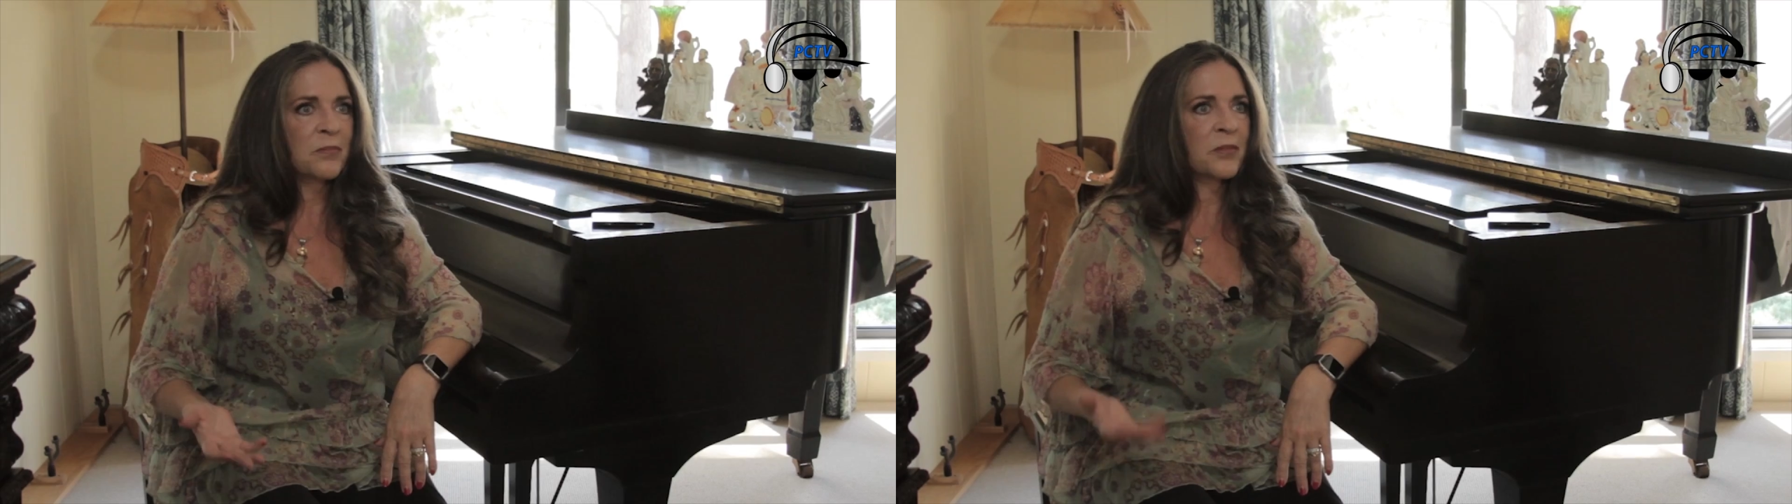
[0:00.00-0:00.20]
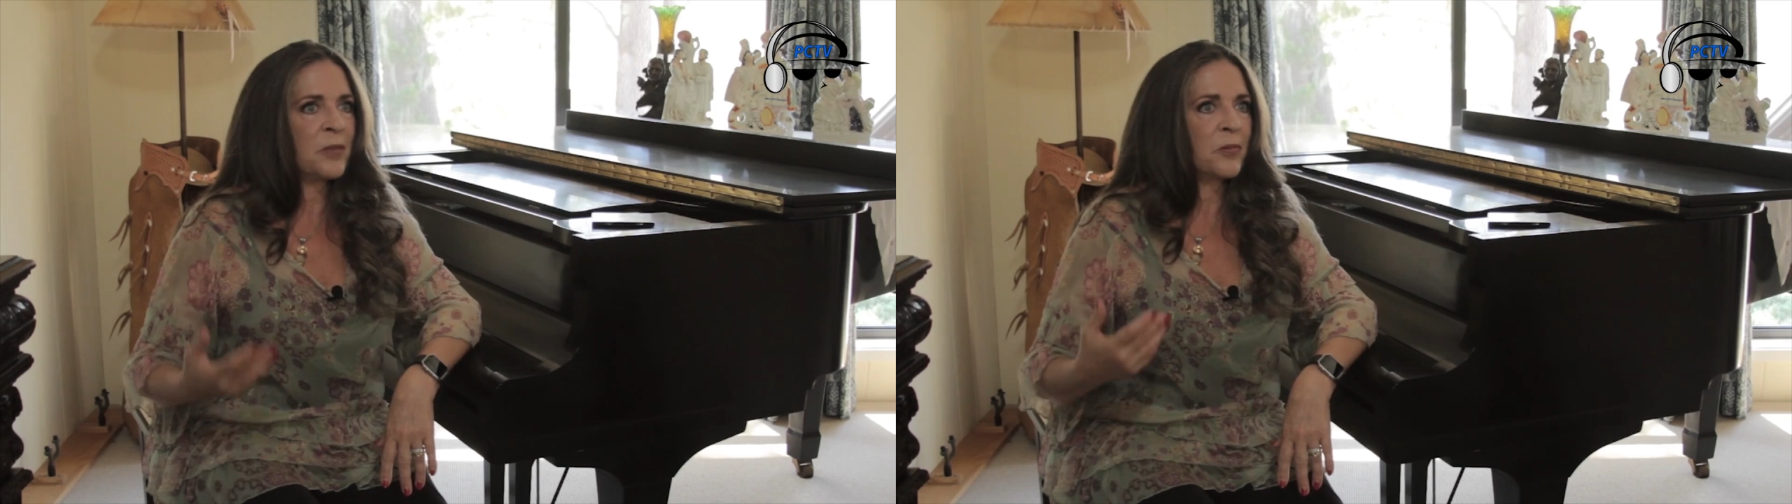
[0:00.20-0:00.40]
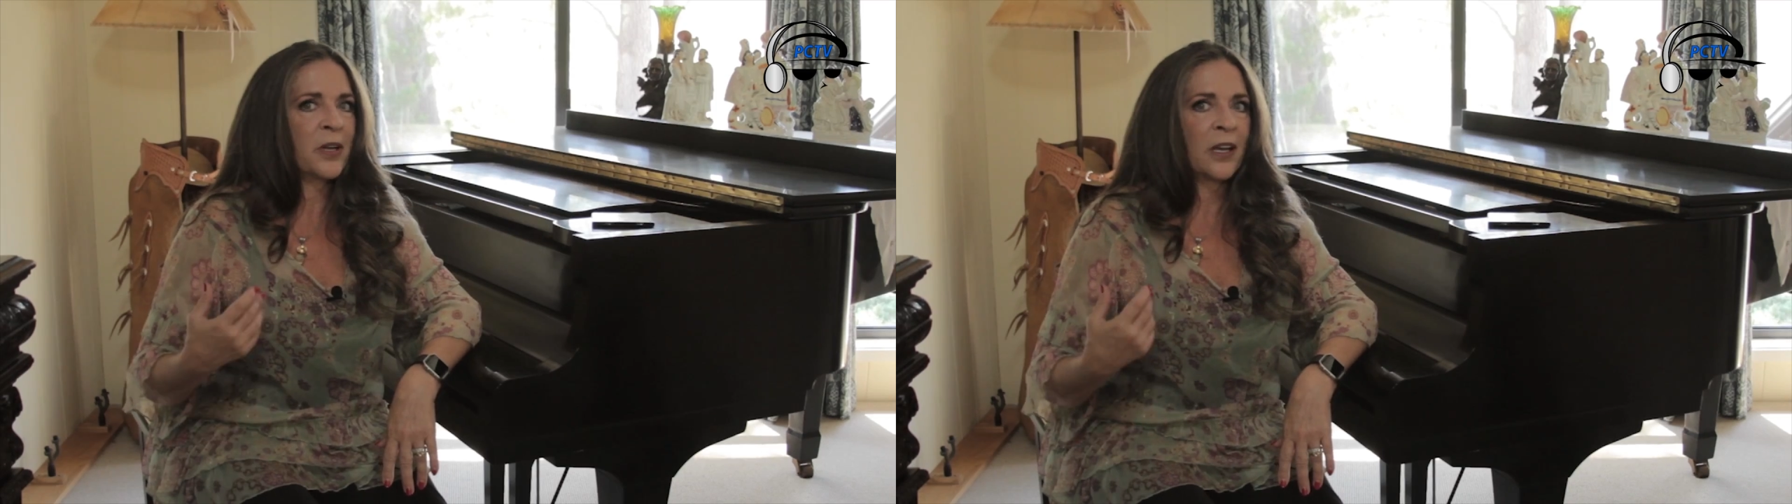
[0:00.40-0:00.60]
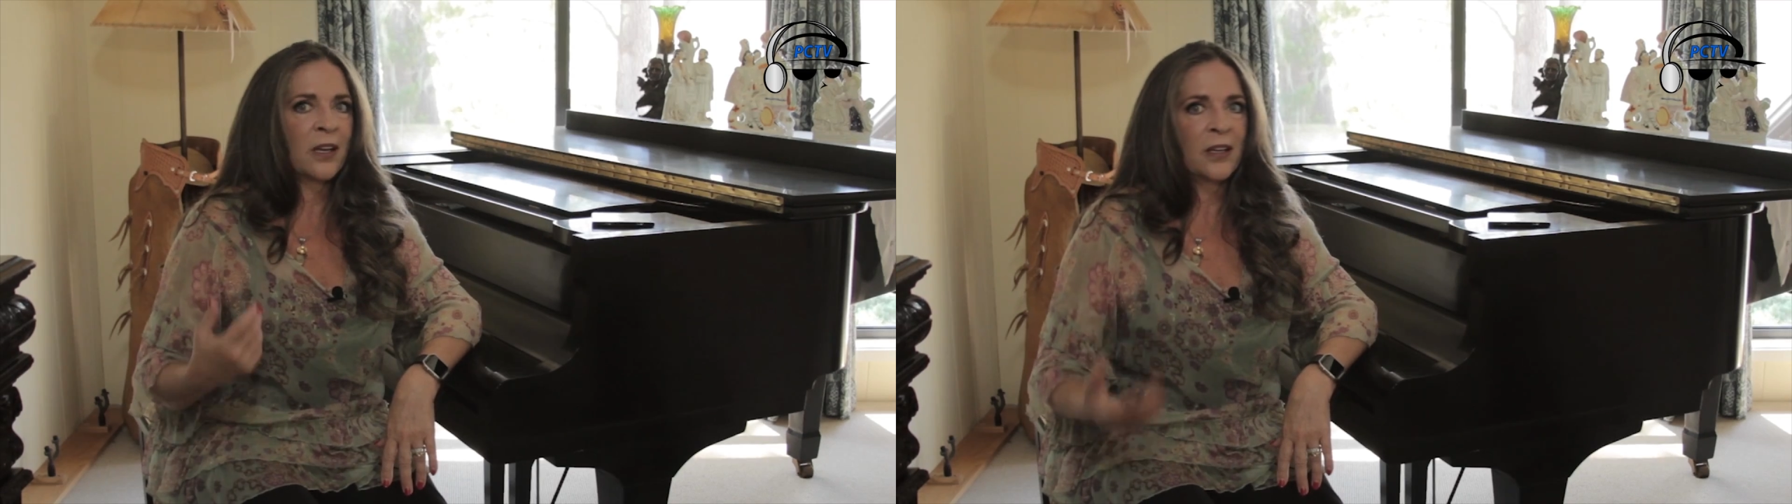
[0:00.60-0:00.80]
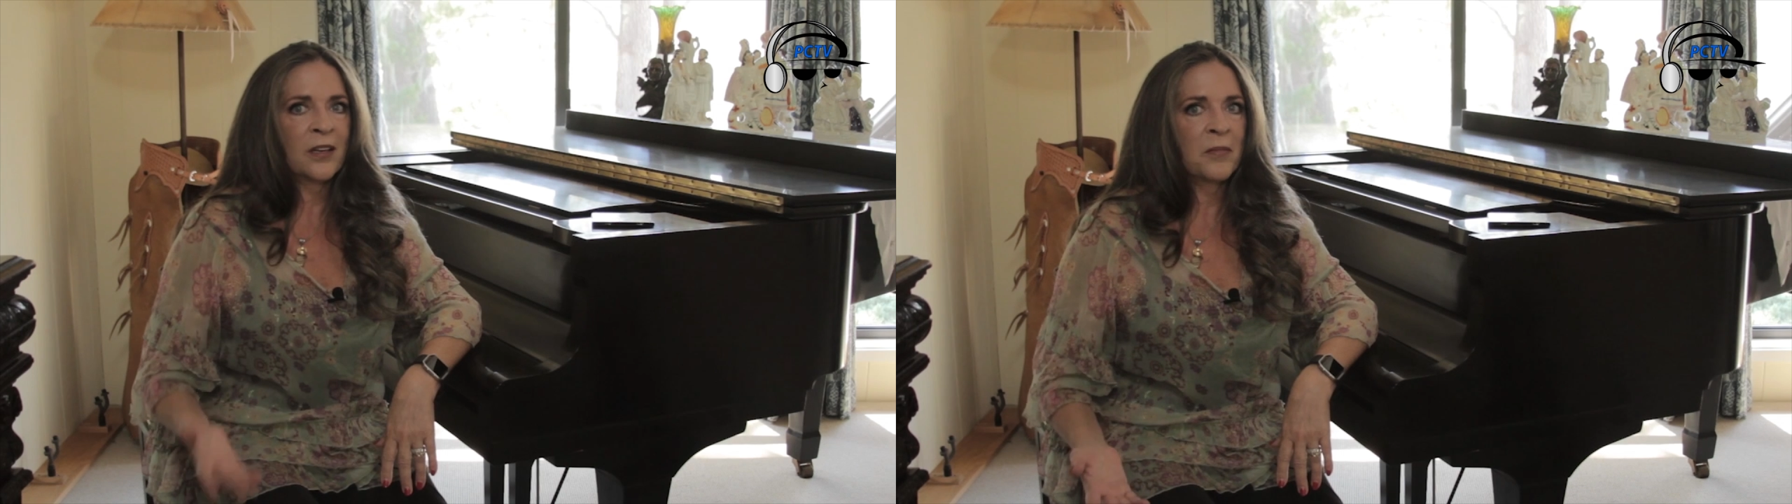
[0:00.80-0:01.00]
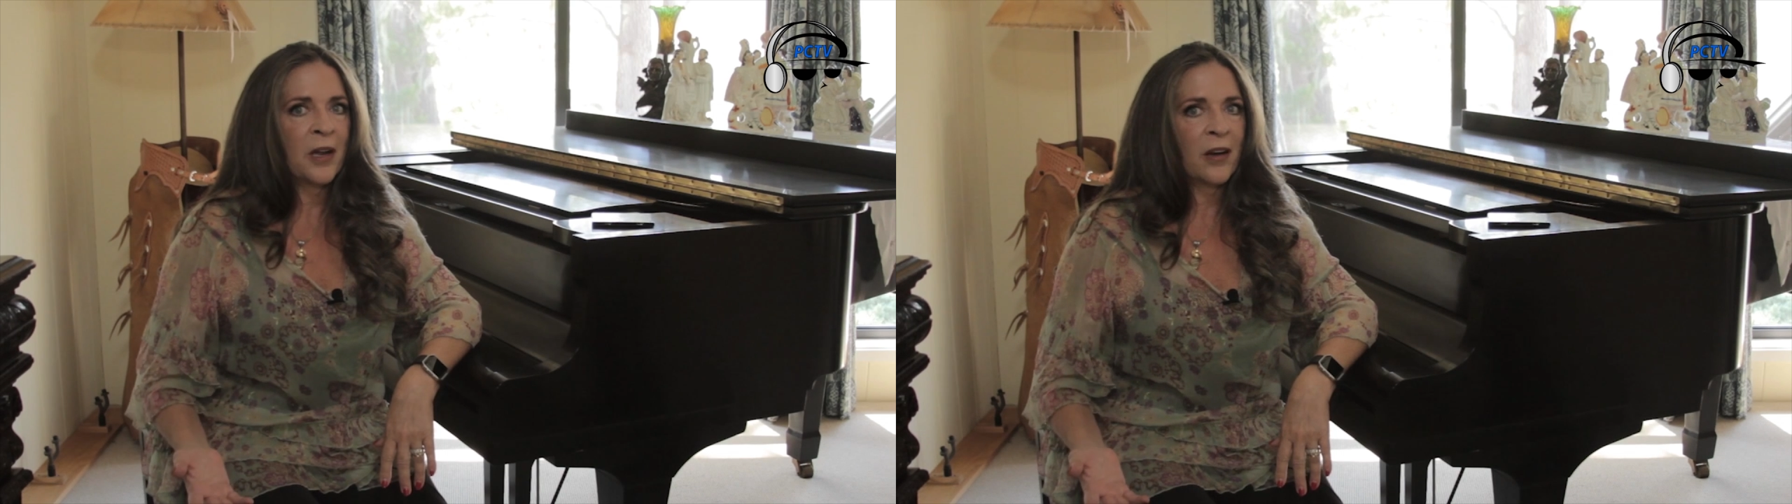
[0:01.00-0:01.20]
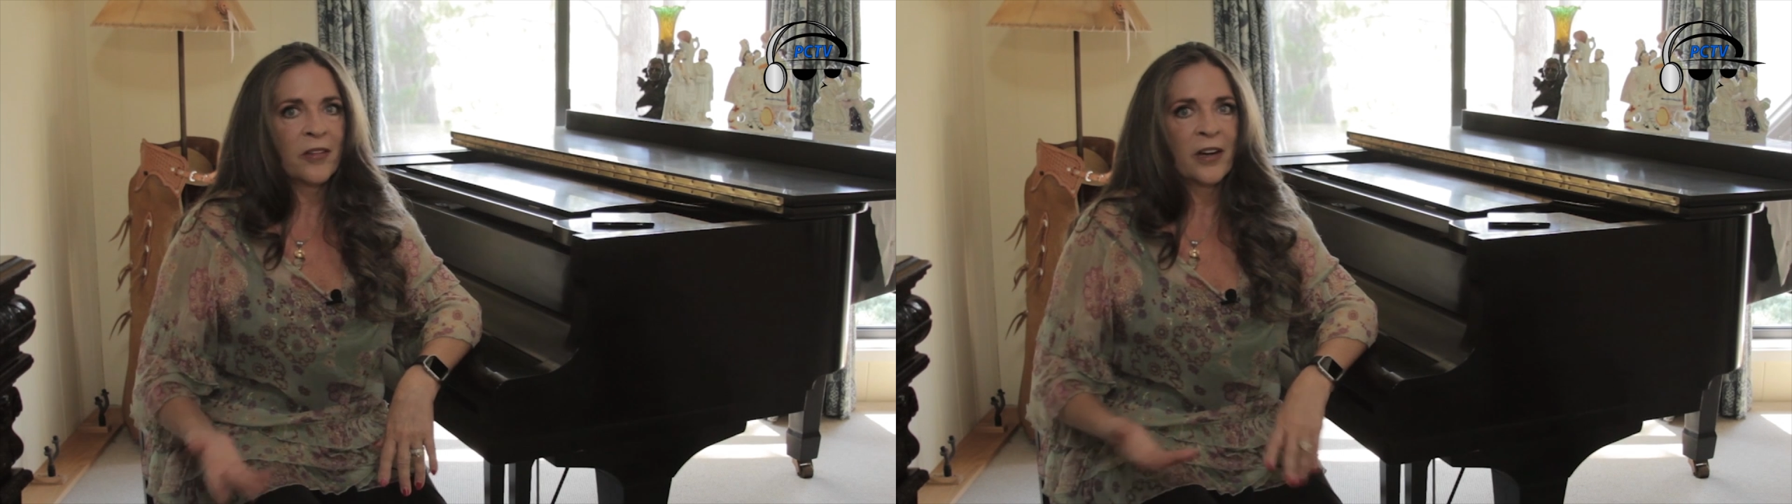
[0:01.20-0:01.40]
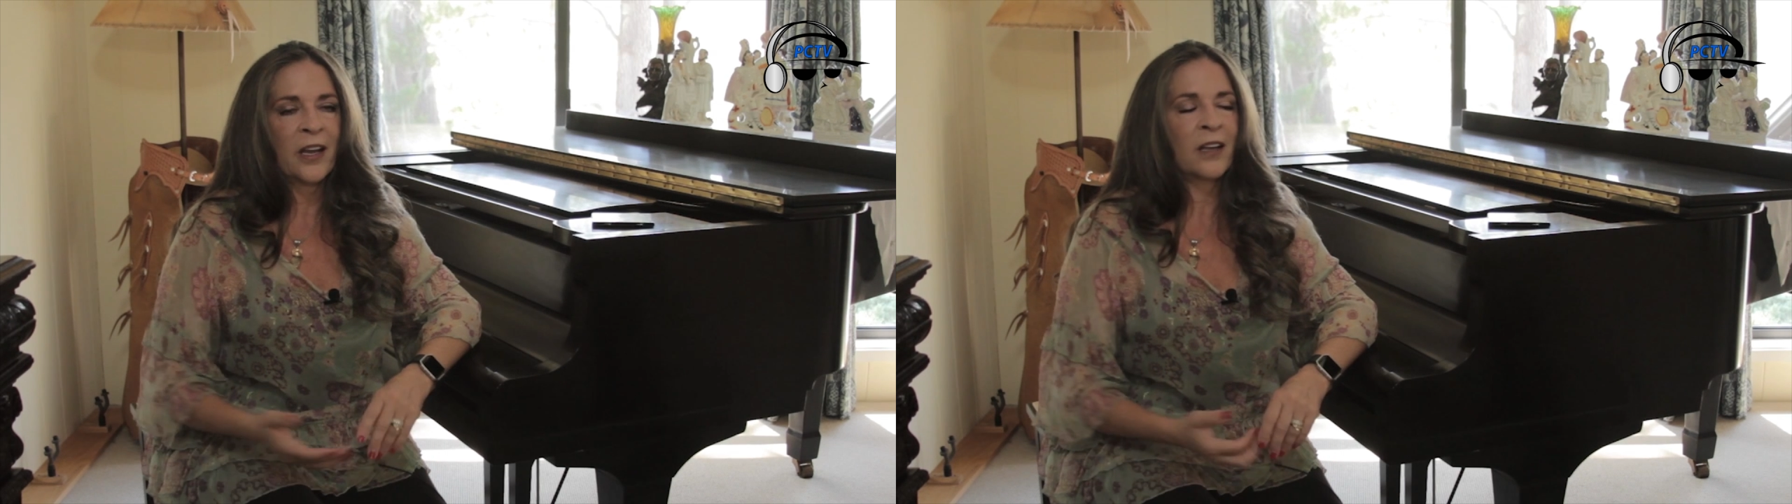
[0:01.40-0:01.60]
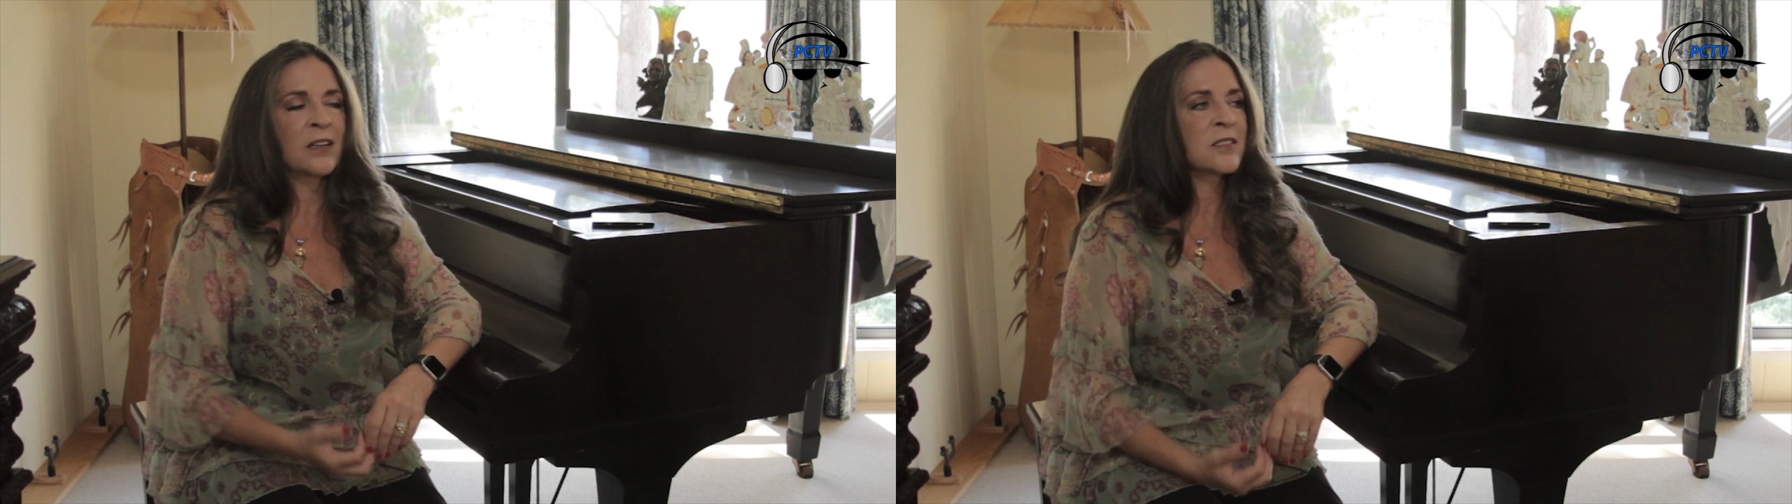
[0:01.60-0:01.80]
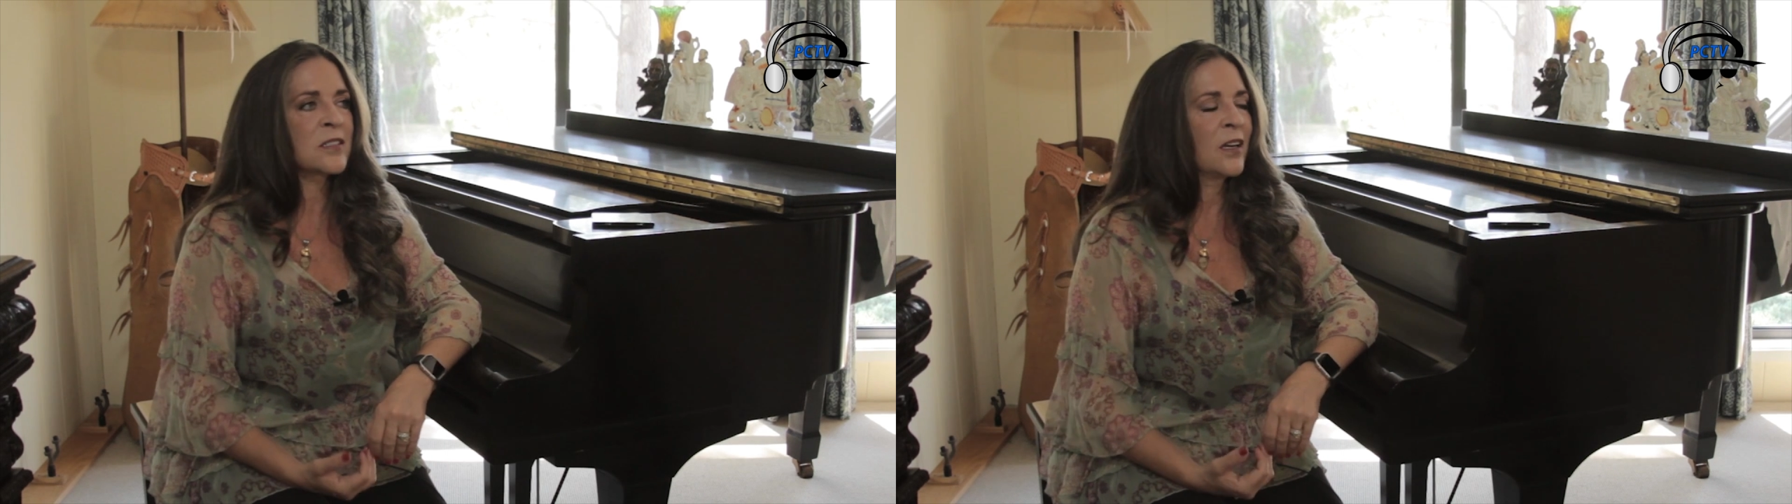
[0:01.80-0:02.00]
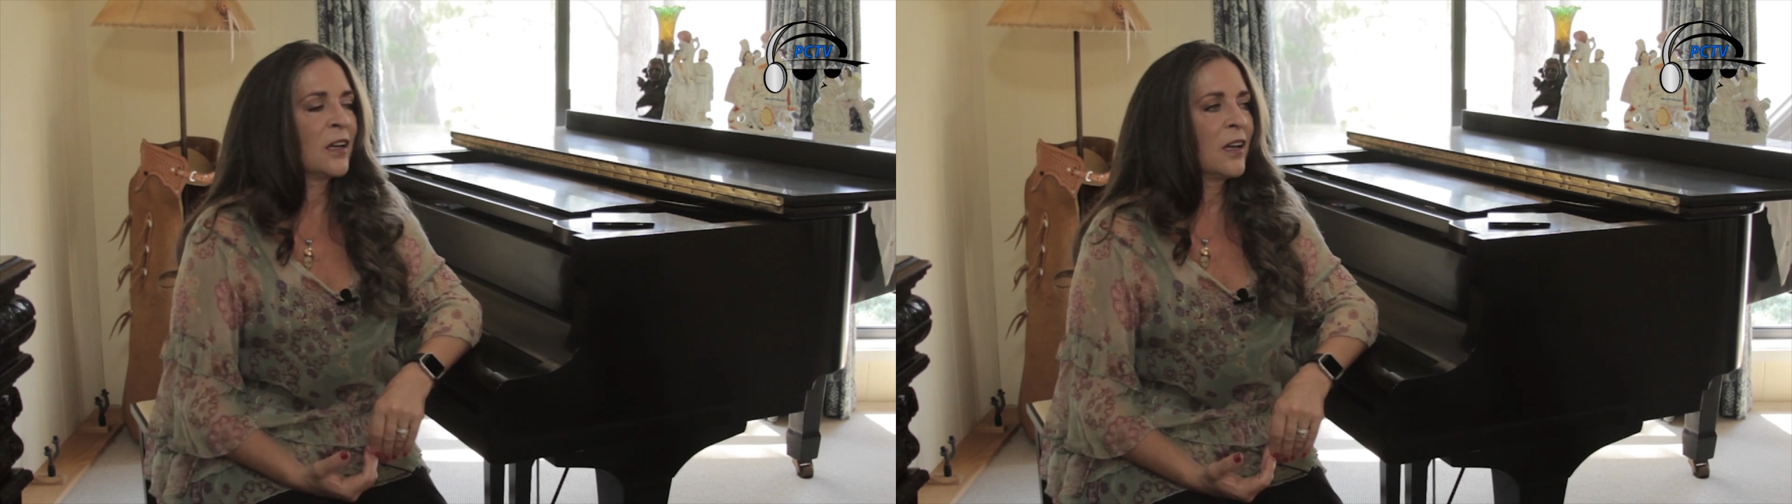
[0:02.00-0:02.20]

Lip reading: People can't get them out of their heads.